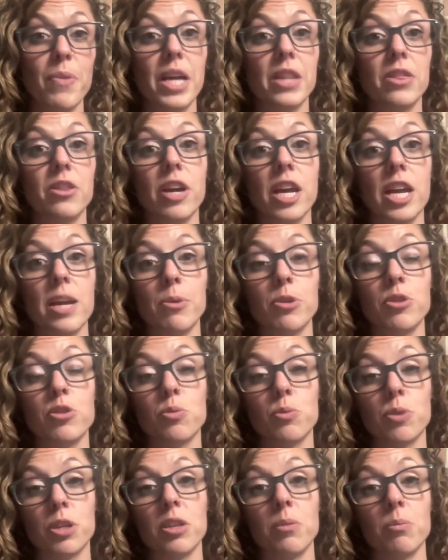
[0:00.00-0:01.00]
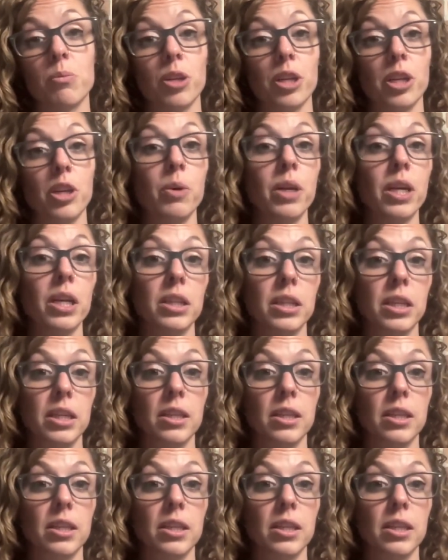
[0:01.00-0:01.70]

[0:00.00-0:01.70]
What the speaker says: and they're able to read them really quickly,